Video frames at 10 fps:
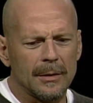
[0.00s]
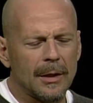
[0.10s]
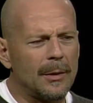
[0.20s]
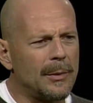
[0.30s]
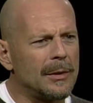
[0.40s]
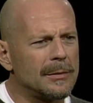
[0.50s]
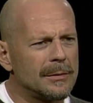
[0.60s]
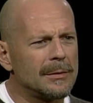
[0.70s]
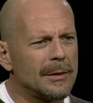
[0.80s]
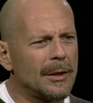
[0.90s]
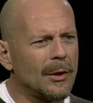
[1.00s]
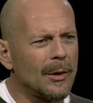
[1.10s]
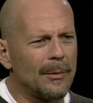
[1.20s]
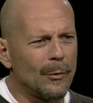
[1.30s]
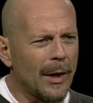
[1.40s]
I'd have been I'd have
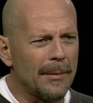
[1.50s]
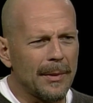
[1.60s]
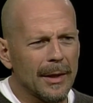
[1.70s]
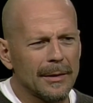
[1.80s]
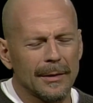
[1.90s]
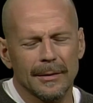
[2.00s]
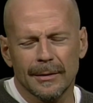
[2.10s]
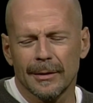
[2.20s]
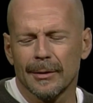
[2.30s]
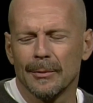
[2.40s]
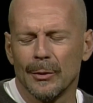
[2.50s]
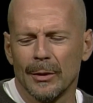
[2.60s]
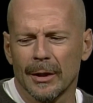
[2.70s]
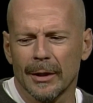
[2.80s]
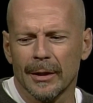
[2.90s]
gone right back to, you know,
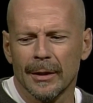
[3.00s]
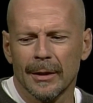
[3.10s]
Moonlighting.